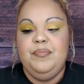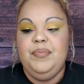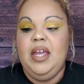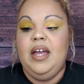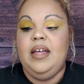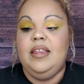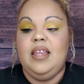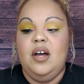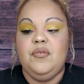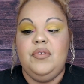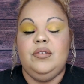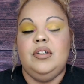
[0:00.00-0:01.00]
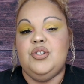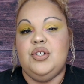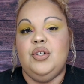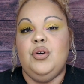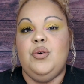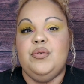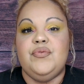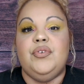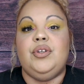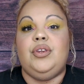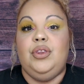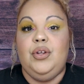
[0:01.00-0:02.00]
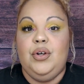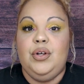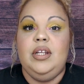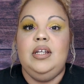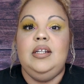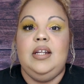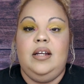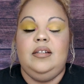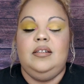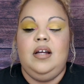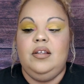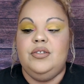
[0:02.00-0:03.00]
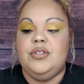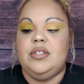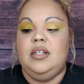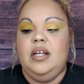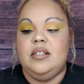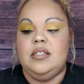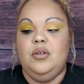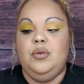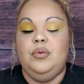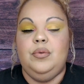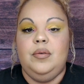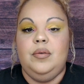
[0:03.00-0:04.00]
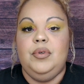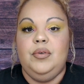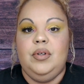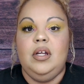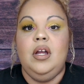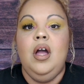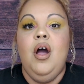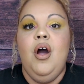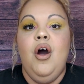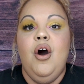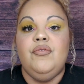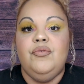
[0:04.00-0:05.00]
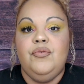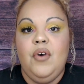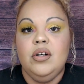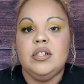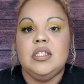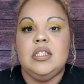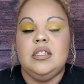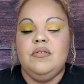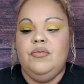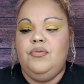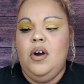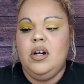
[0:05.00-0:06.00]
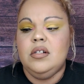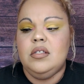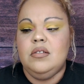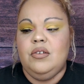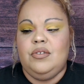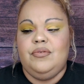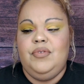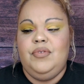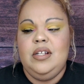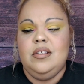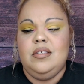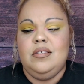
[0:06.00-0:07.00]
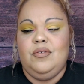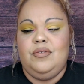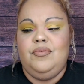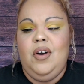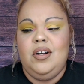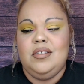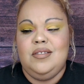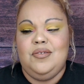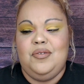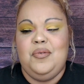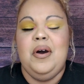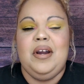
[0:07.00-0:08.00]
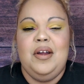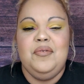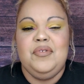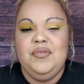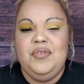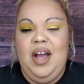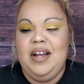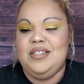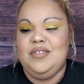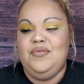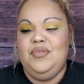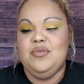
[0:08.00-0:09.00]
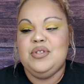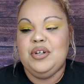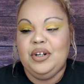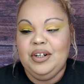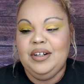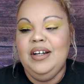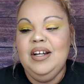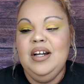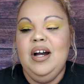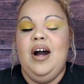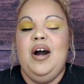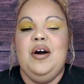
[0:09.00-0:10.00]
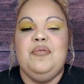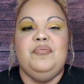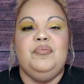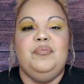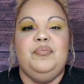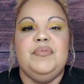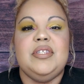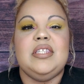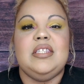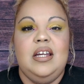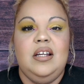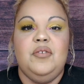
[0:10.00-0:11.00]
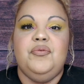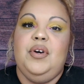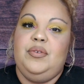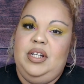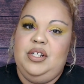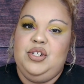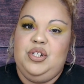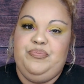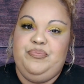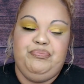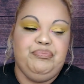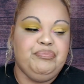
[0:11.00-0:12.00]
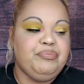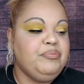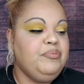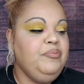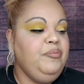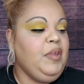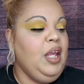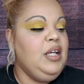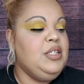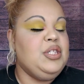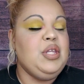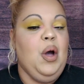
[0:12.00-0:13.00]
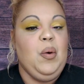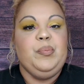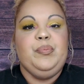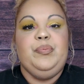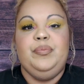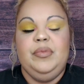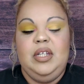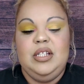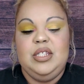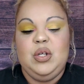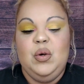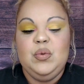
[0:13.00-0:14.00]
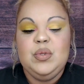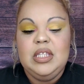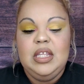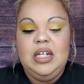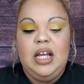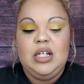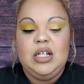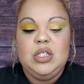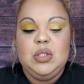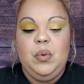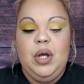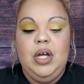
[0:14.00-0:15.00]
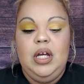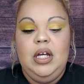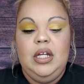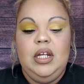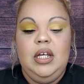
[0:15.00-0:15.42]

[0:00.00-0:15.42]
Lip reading: And that foundation goes for $39, and that's the Huda Beauty faux or whatever, Filt'r stick foundation. So let's go to the next one.